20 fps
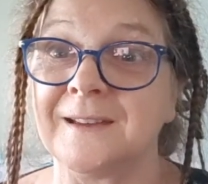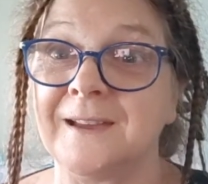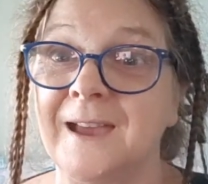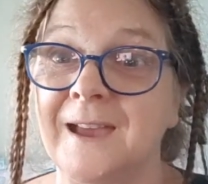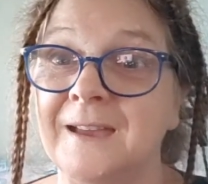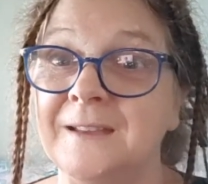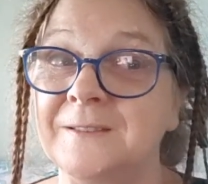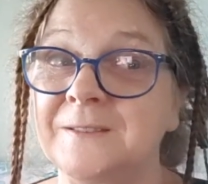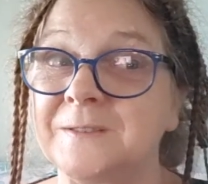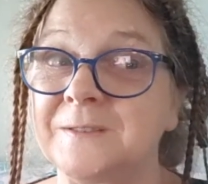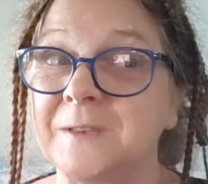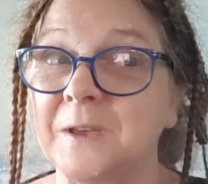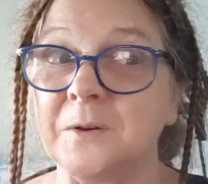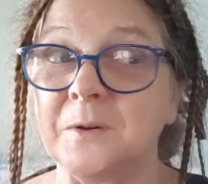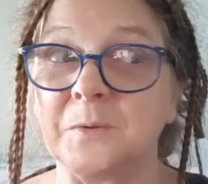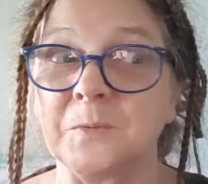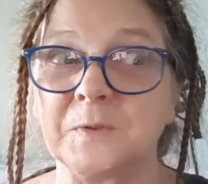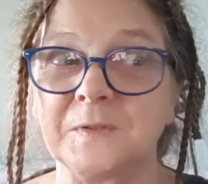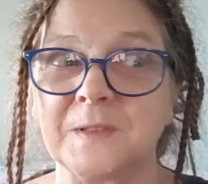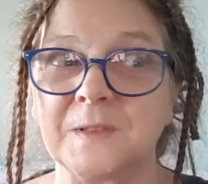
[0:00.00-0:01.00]
And so
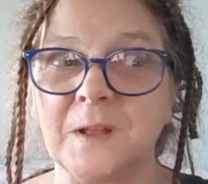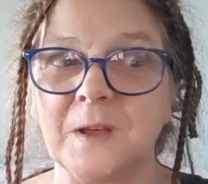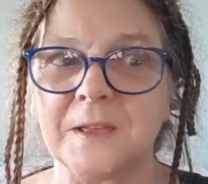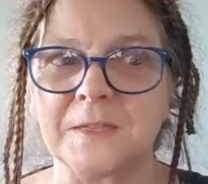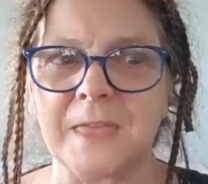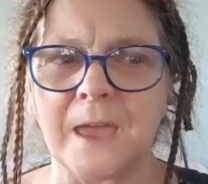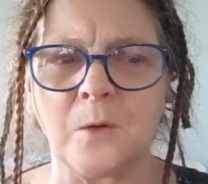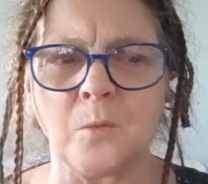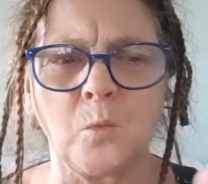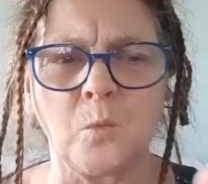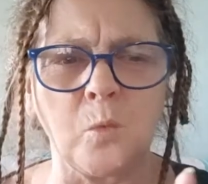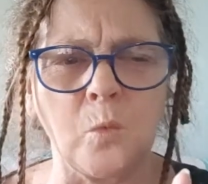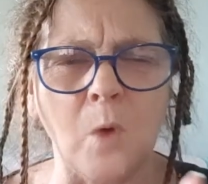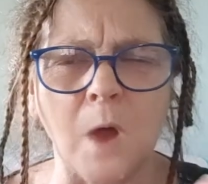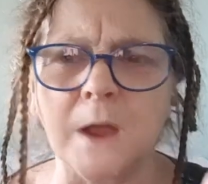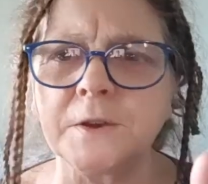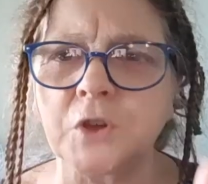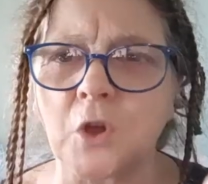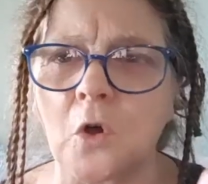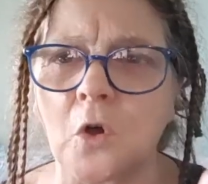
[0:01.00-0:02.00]
it was like that
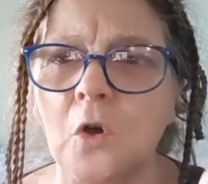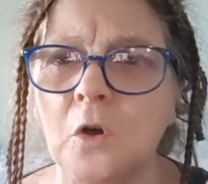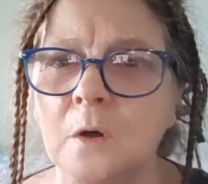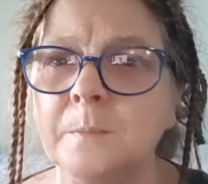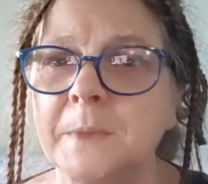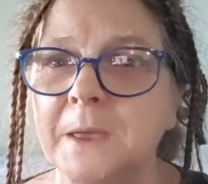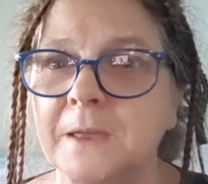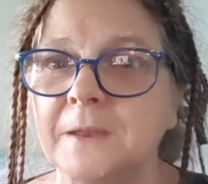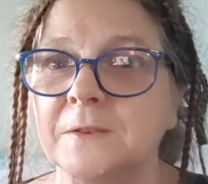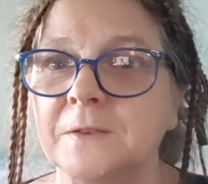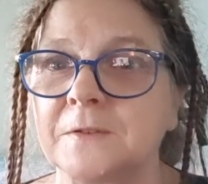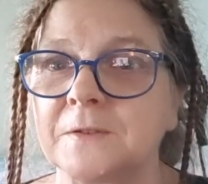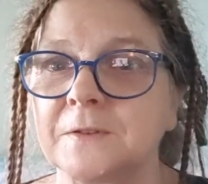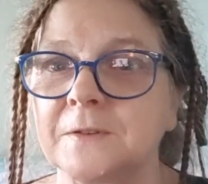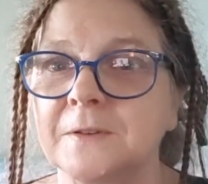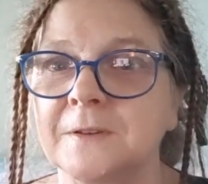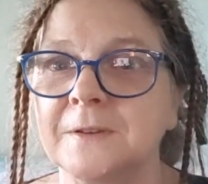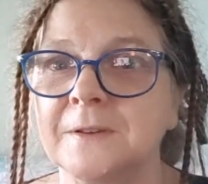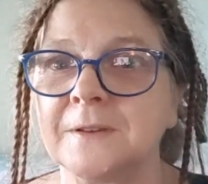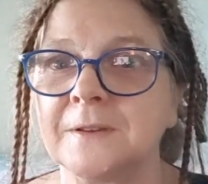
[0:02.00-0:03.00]
one comment
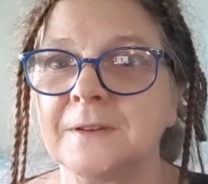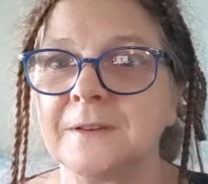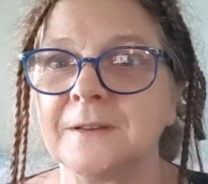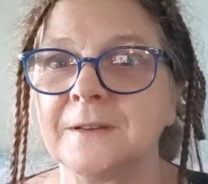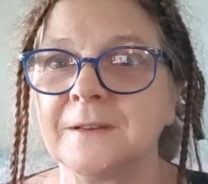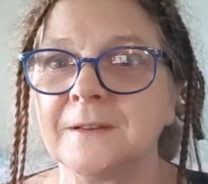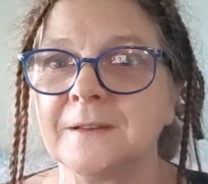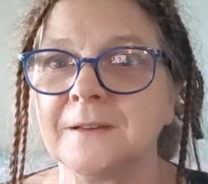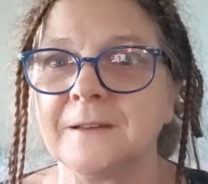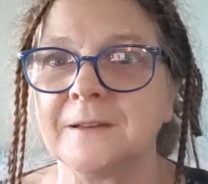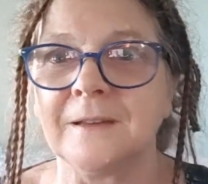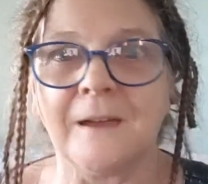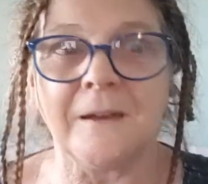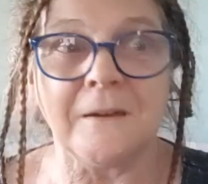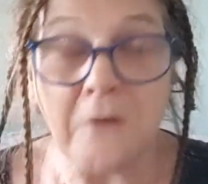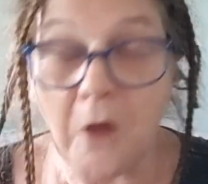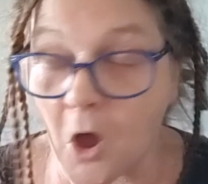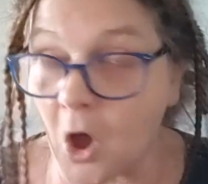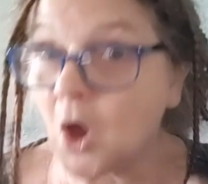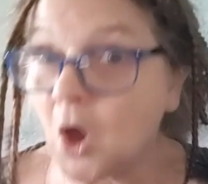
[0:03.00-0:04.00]

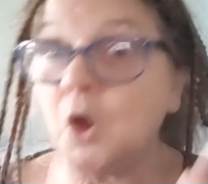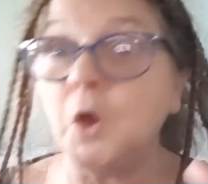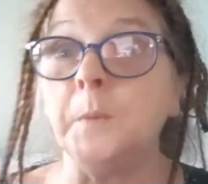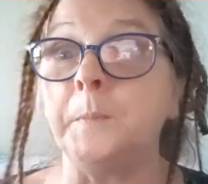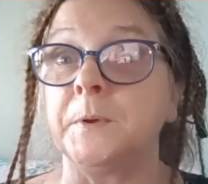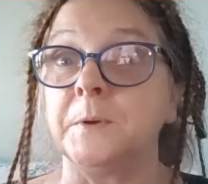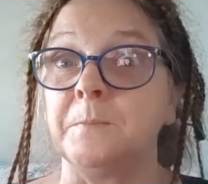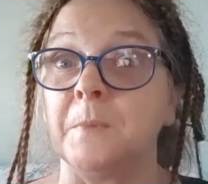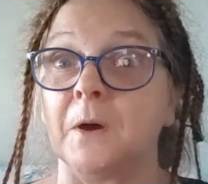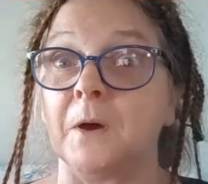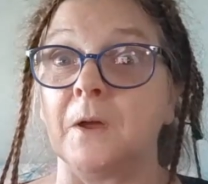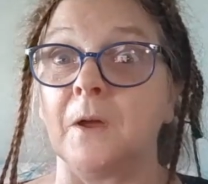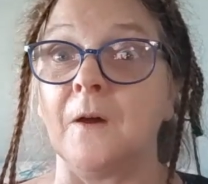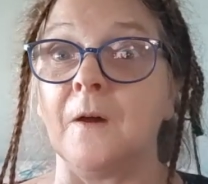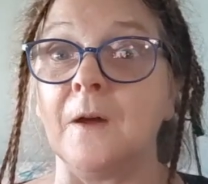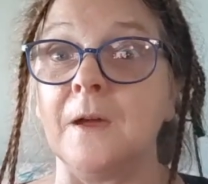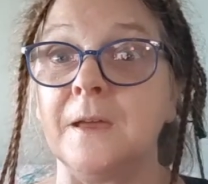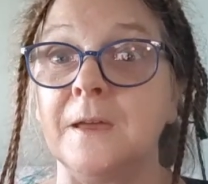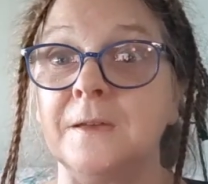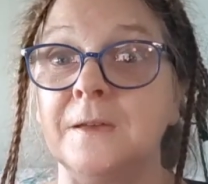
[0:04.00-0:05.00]
opened my
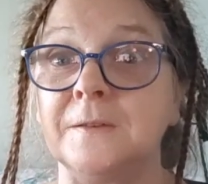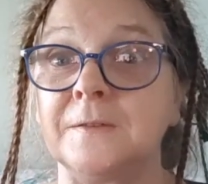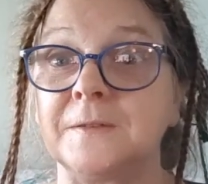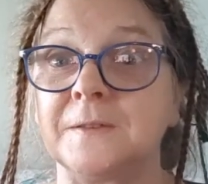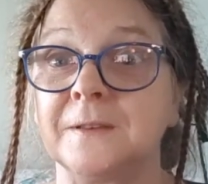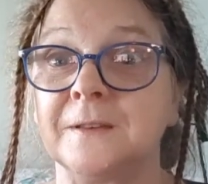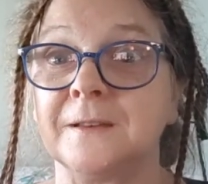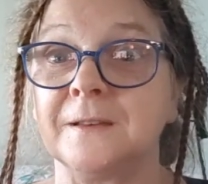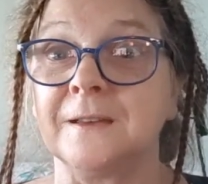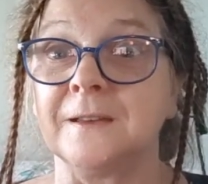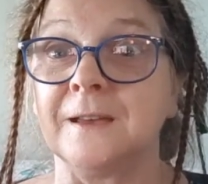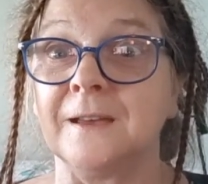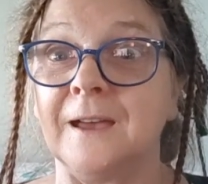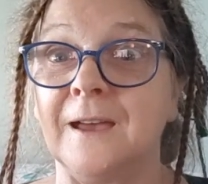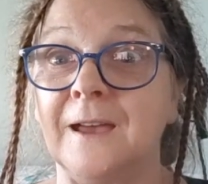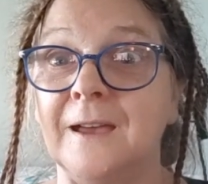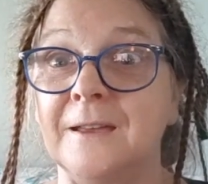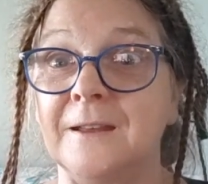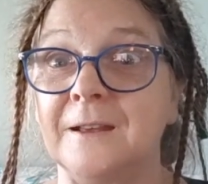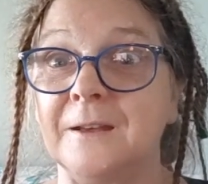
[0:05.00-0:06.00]
eyes
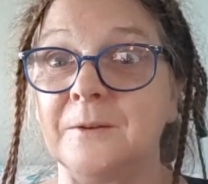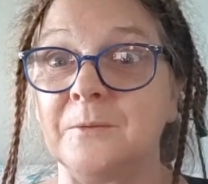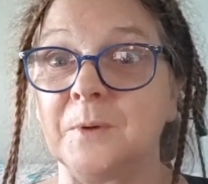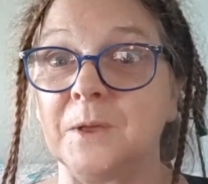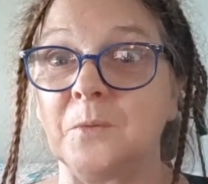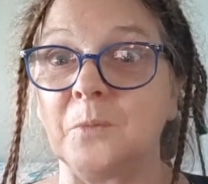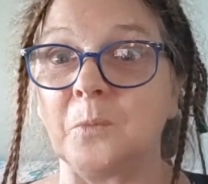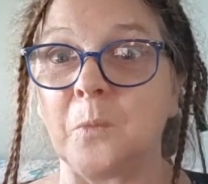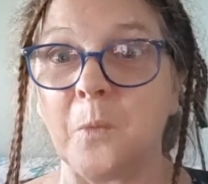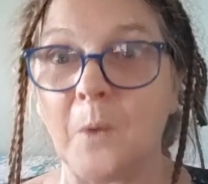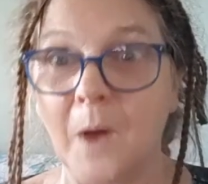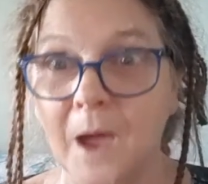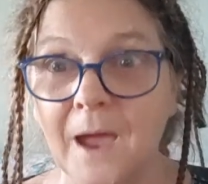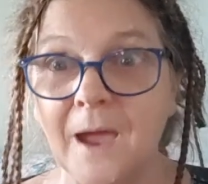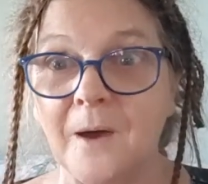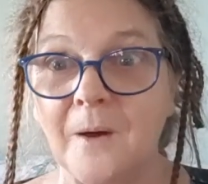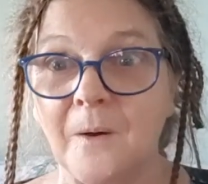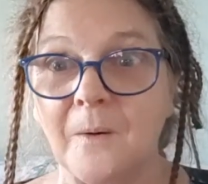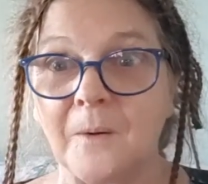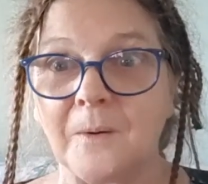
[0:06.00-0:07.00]
and I went,
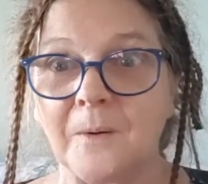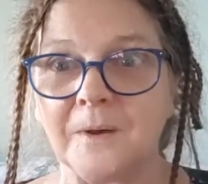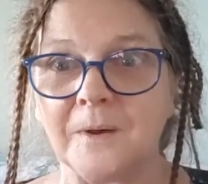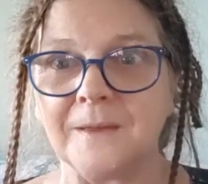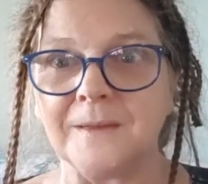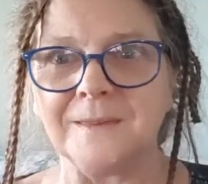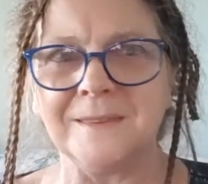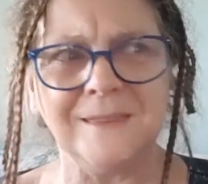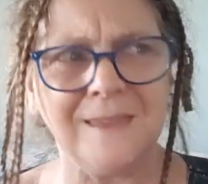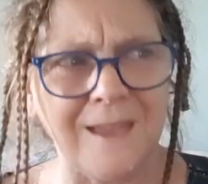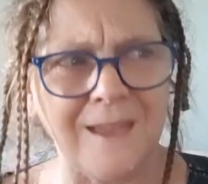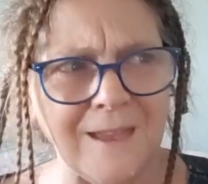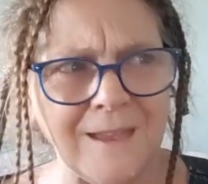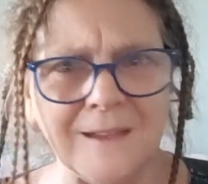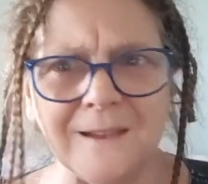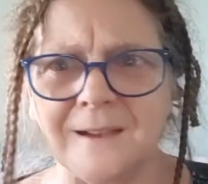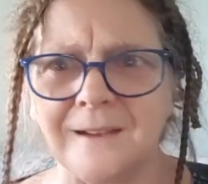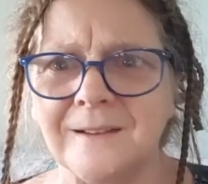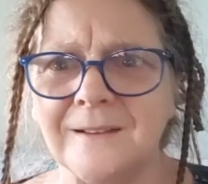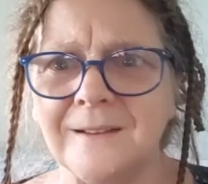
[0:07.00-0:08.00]
wow,
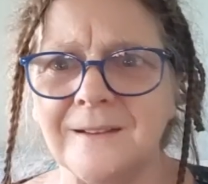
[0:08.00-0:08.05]
yeah,